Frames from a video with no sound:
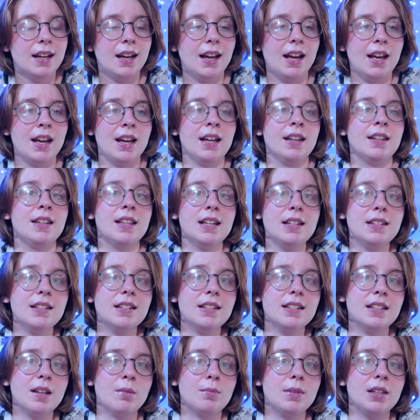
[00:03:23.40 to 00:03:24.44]
and this
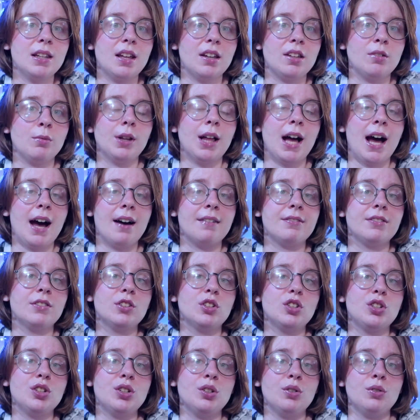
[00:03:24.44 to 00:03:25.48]
is something that you will have
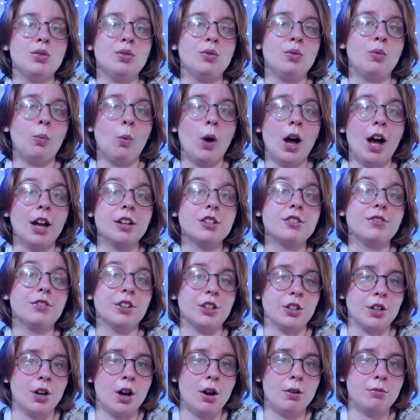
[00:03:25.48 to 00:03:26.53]
to watch for
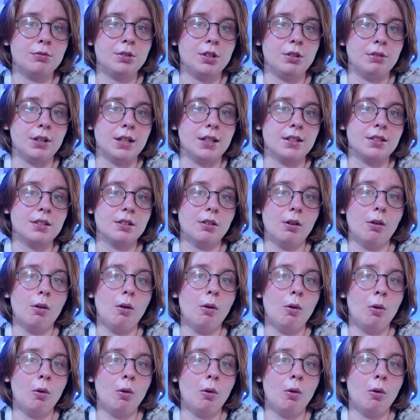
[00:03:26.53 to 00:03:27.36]
your own units,